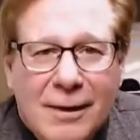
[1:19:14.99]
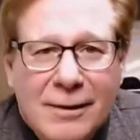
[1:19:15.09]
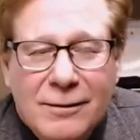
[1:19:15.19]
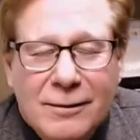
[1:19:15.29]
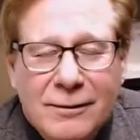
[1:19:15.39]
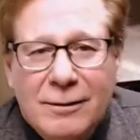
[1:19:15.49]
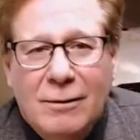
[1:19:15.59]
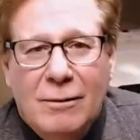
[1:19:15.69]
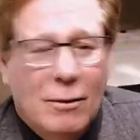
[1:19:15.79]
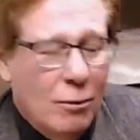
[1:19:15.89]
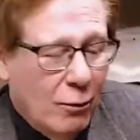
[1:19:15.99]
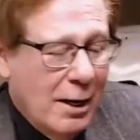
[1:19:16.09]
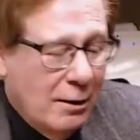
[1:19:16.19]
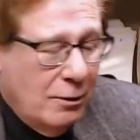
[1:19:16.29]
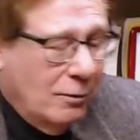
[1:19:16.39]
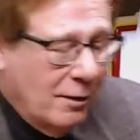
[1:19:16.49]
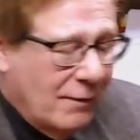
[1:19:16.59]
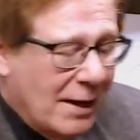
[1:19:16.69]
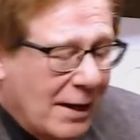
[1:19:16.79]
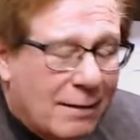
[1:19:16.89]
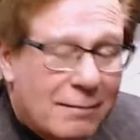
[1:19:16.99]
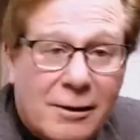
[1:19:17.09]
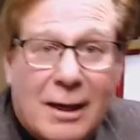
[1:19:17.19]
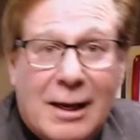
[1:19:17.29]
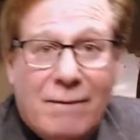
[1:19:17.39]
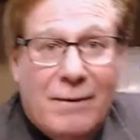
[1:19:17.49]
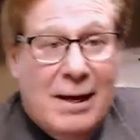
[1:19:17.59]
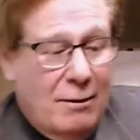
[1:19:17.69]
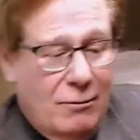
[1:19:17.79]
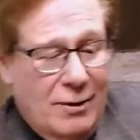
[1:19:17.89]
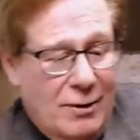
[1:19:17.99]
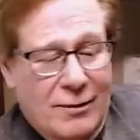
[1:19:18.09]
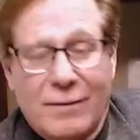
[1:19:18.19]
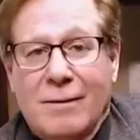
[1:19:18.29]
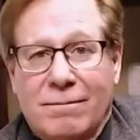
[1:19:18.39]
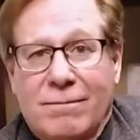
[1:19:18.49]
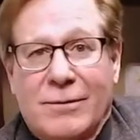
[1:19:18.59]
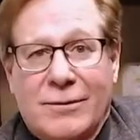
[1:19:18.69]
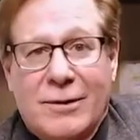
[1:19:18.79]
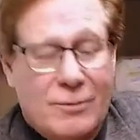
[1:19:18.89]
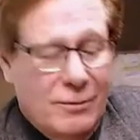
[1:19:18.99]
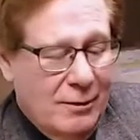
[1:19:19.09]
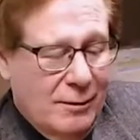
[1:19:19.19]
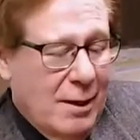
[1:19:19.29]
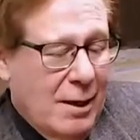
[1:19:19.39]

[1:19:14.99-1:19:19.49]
So, oh, great, you live at, and I got the address of the assessor.